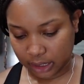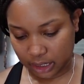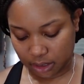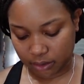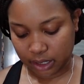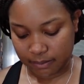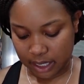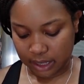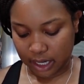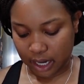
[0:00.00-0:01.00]
Like, you know what I
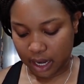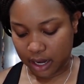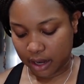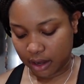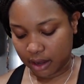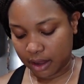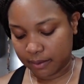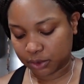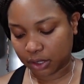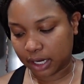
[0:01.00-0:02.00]
mean? Like, I
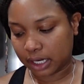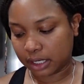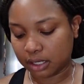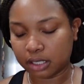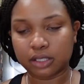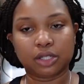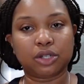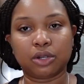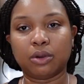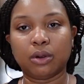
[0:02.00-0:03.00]
am trying to
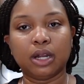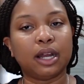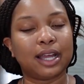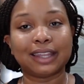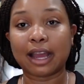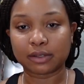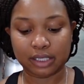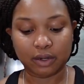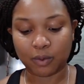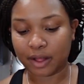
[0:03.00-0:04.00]
do a
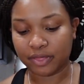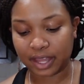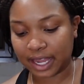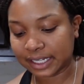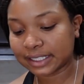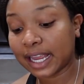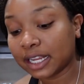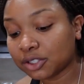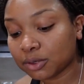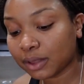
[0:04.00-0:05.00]
thousand and one things
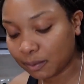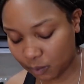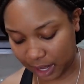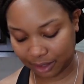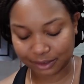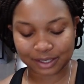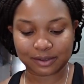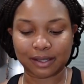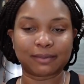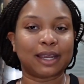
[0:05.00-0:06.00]
and do them well.
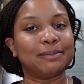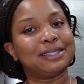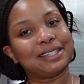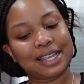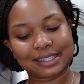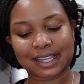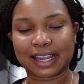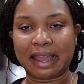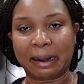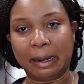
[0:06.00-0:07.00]
So sometimes things
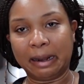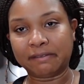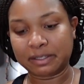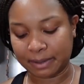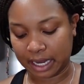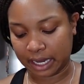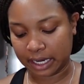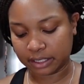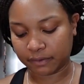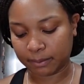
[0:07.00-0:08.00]
get kind of left
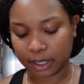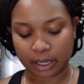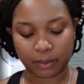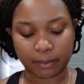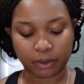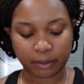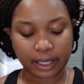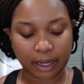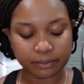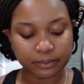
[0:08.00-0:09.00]
behind if you're picking up what I'm
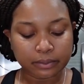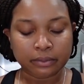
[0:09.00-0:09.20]
throwing down.